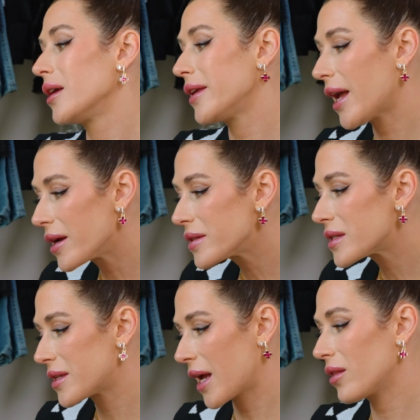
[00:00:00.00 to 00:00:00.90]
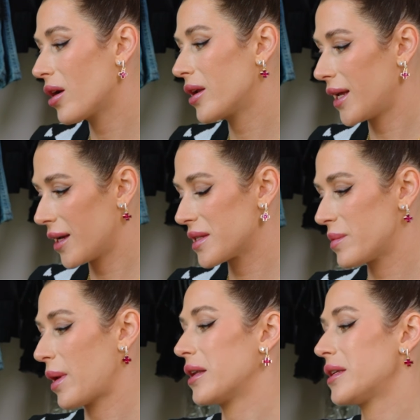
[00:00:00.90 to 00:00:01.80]
Yes, nylon and
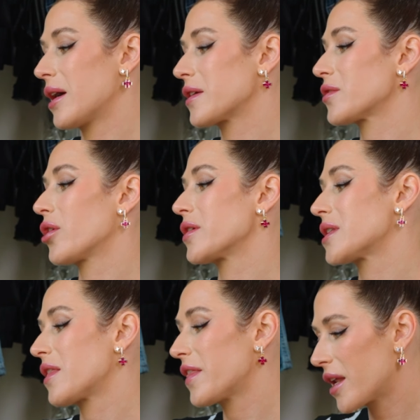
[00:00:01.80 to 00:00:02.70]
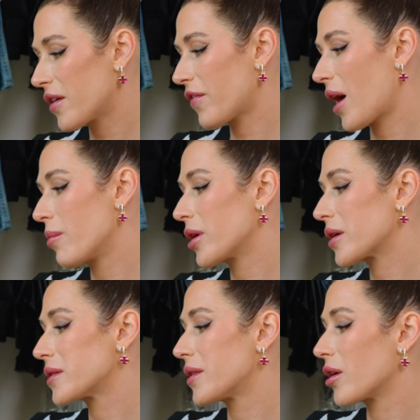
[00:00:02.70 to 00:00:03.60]
spandex are synthetic
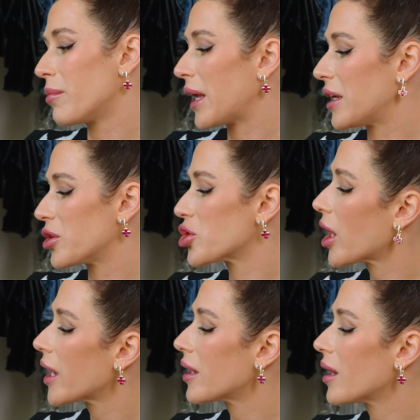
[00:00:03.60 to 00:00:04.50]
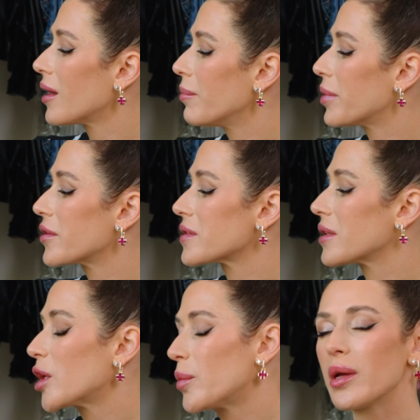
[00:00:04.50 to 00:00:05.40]
fabric. They're made in China, but there's a
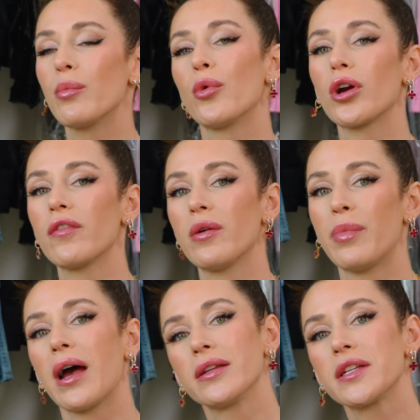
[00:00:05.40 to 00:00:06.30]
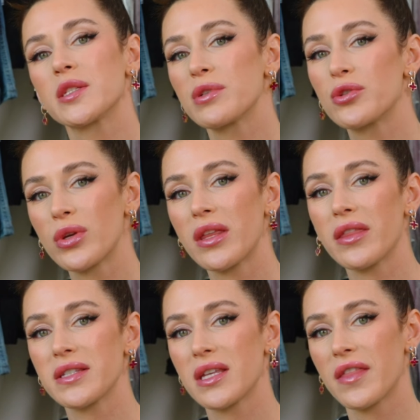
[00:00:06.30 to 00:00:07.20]
little bit more of a balance between
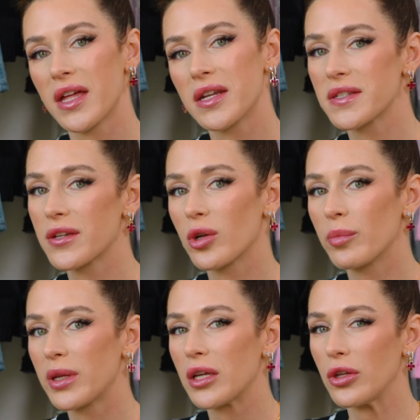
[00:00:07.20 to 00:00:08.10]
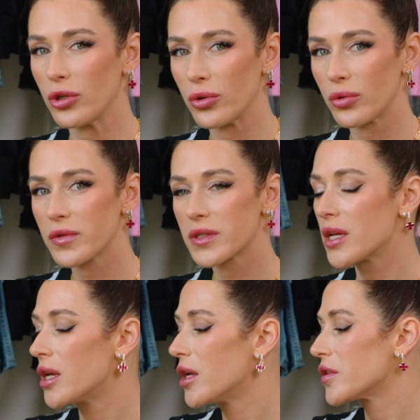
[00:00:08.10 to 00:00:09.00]
the synthetics that are being used.
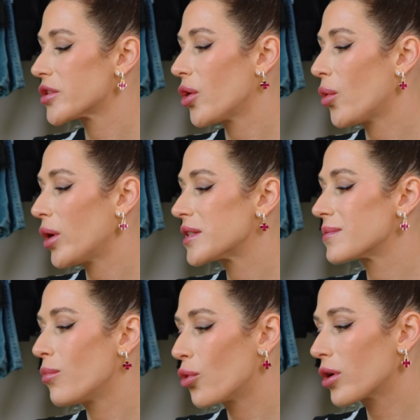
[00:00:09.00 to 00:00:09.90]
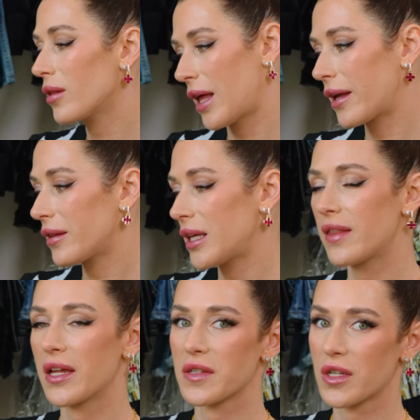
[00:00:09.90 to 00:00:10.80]
So it's more likely
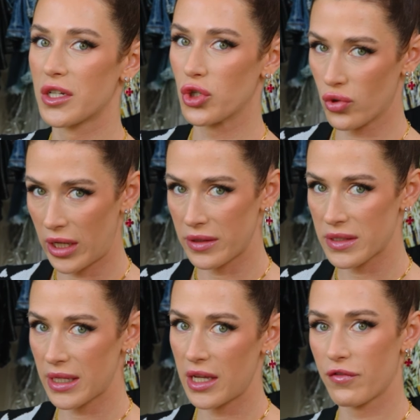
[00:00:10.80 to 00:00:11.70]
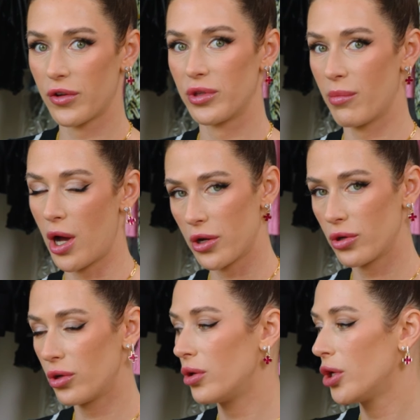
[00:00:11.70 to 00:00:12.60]
that it's gonna translate from the
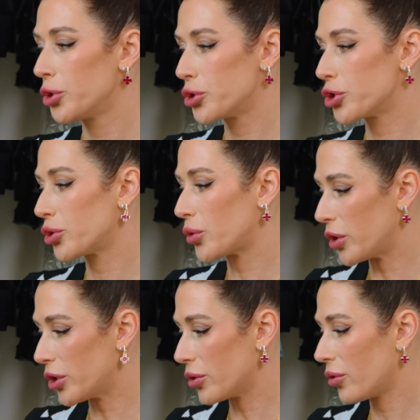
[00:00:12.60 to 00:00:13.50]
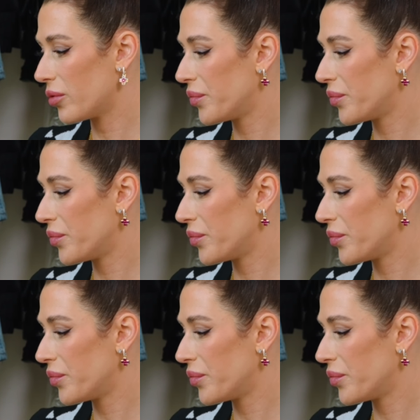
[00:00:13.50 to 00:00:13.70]
model to you.